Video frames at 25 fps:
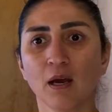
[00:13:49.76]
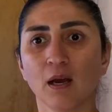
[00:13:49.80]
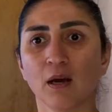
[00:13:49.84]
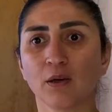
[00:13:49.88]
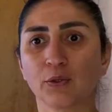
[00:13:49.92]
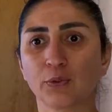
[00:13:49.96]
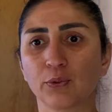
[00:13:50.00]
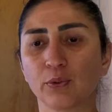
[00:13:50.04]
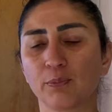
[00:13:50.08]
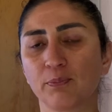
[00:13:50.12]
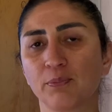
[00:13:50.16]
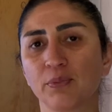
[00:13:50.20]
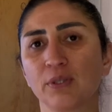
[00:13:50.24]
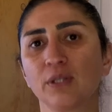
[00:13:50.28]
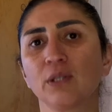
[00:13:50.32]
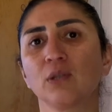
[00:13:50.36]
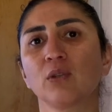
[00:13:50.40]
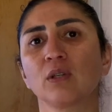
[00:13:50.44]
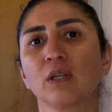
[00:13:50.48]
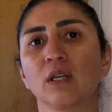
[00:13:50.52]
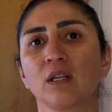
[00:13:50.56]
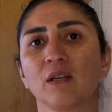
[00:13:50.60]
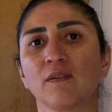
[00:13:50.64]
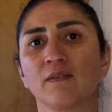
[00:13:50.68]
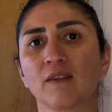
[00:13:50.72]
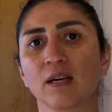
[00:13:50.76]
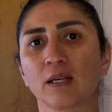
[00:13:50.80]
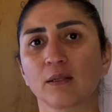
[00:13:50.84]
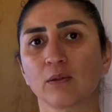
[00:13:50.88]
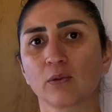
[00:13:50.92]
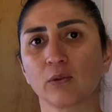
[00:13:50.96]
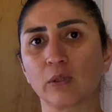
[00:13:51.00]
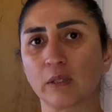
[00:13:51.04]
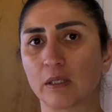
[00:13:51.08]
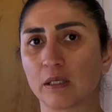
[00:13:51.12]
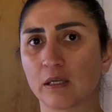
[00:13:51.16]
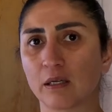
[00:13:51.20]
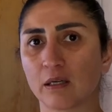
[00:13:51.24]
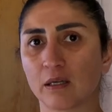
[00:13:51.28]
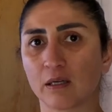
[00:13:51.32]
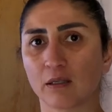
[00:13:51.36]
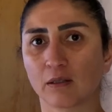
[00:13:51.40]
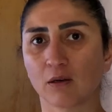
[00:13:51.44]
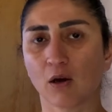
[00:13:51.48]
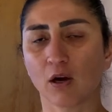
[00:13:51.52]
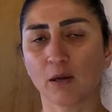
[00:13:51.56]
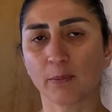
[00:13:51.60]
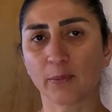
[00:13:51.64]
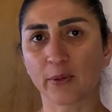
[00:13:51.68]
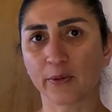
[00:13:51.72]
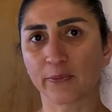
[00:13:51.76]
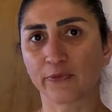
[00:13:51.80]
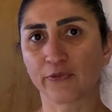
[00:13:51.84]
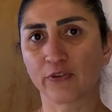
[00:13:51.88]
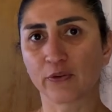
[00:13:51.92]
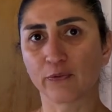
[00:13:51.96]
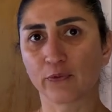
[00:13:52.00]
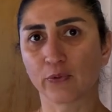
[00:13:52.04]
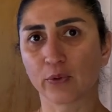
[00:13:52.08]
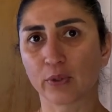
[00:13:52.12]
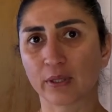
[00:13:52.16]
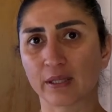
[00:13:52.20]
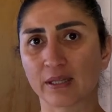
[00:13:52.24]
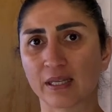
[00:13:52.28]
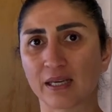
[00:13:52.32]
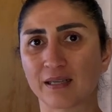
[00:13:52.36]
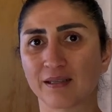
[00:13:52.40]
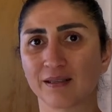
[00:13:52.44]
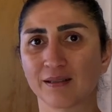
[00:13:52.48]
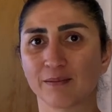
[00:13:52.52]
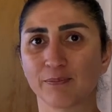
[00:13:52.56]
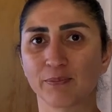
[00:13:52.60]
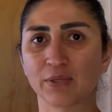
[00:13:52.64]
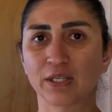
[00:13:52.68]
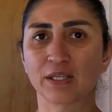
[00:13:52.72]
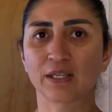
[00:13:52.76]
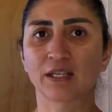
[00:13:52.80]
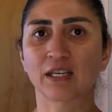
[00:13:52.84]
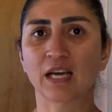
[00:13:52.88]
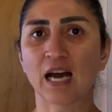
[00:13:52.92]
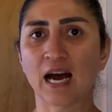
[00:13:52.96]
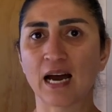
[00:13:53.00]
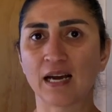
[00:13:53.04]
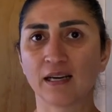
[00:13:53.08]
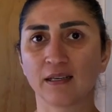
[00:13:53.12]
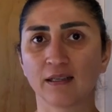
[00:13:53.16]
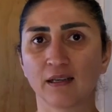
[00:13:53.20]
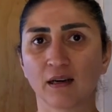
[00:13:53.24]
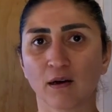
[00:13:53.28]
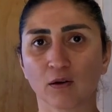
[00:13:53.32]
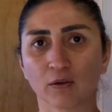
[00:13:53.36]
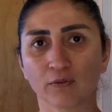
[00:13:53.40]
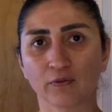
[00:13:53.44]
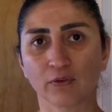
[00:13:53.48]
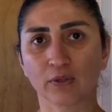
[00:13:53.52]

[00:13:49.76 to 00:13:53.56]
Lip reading: should be relevant to the type of the work that is being carried out.